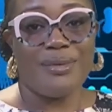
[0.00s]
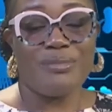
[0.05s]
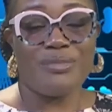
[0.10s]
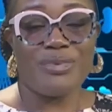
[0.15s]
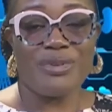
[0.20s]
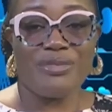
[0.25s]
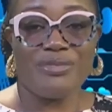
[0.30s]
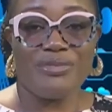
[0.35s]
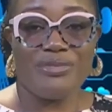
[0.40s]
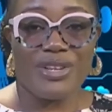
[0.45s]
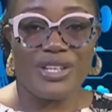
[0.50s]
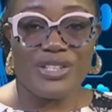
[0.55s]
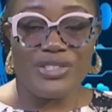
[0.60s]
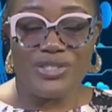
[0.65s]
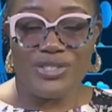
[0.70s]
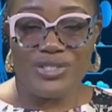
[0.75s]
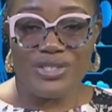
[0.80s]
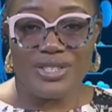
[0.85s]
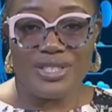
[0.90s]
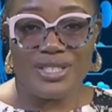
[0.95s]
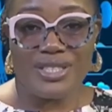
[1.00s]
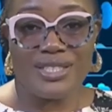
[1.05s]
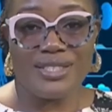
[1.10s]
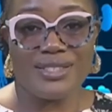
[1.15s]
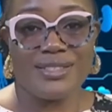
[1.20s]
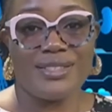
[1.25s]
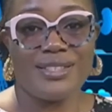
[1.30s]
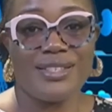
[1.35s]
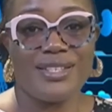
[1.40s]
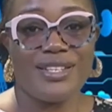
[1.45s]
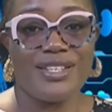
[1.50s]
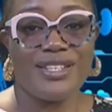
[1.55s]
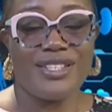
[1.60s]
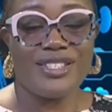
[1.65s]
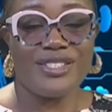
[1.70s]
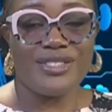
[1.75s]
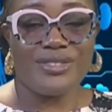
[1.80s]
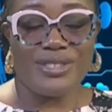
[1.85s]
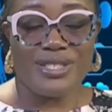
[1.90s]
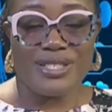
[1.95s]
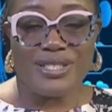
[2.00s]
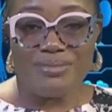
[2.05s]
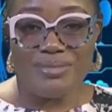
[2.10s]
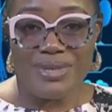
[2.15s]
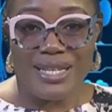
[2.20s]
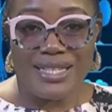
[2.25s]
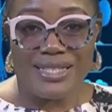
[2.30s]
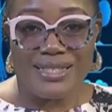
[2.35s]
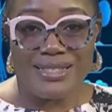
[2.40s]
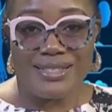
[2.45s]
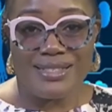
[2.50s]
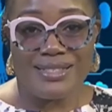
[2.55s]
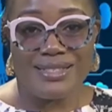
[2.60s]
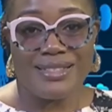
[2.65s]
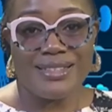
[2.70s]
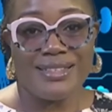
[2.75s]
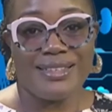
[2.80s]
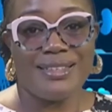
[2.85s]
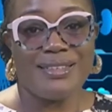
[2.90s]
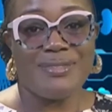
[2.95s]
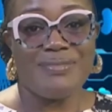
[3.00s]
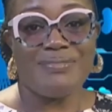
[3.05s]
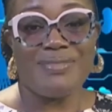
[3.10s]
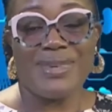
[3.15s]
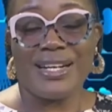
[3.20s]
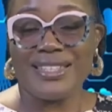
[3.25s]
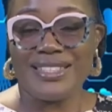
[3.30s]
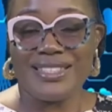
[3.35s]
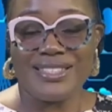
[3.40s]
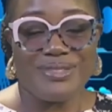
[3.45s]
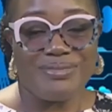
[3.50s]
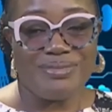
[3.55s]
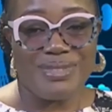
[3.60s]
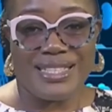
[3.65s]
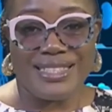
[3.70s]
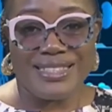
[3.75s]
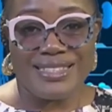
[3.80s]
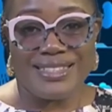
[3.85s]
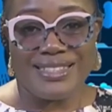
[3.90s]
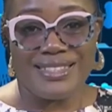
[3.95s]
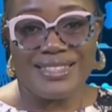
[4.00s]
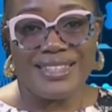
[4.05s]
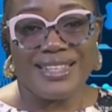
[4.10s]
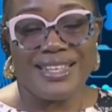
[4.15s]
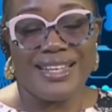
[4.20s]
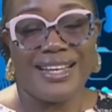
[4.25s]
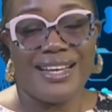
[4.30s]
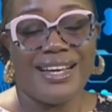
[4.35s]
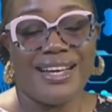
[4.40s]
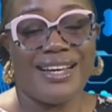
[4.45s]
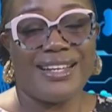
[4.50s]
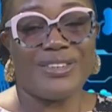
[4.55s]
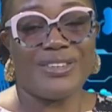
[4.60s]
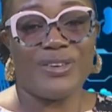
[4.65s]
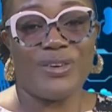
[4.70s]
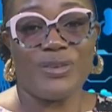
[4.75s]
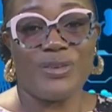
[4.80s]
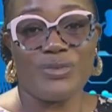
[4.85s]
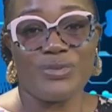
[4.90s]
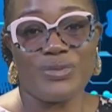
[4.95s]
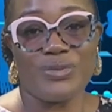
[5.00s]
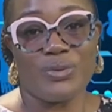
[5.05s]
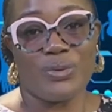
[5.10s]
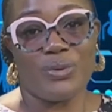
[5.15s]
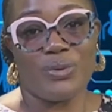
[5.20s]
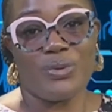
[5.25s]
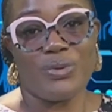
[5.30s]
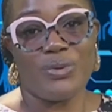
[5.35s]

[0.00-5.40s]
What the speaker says: prevention, treatment, management, and also